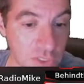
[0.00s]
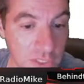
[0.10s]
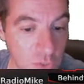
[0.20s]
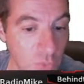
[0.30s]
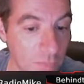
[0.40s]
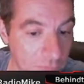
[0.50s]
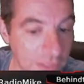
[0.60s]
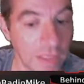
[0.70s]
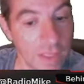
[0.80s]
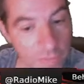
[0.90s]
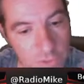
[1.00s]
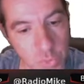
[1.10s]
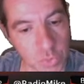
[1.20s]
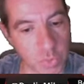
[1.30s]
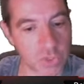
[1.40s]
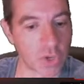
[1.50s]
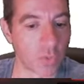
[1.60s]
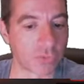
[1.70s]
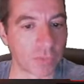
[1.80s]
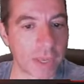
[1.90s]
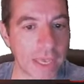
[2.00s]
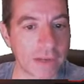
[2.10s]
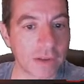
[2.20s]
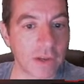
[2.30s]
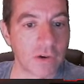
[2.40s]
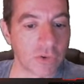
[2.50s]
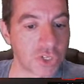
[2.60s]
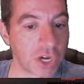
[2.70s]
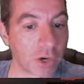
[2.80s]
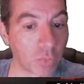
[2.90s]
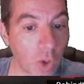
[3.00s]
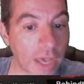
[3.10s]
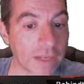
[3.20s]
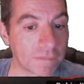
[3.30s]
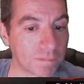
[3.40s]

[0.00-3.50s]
This was what's going through my head. Rashard White,